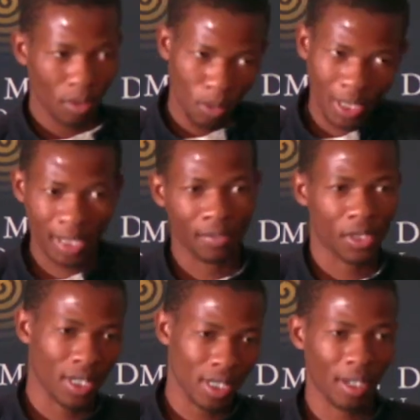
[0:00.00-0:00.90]
what I've
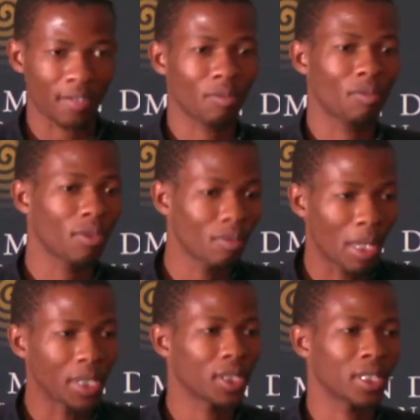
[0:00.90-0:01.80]
just
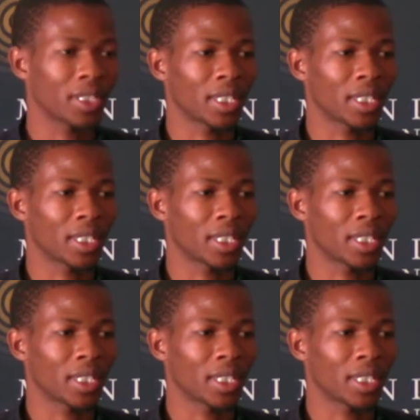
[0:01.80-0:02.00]
mentioned.